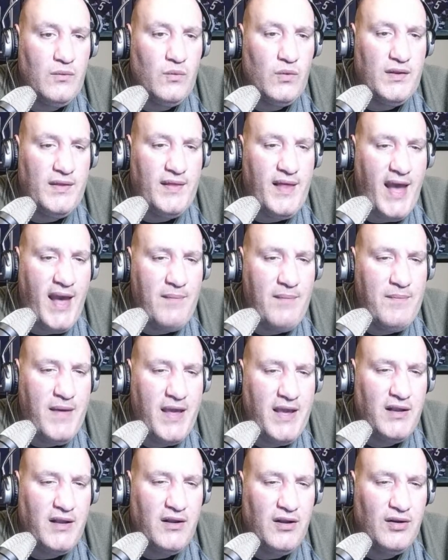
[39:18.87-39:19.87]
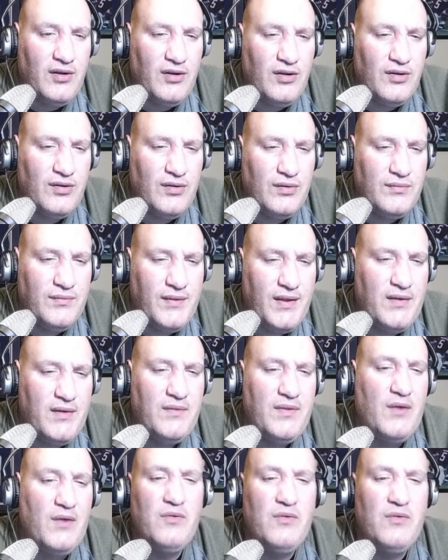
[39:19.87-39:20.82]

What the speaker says: Would that make her? That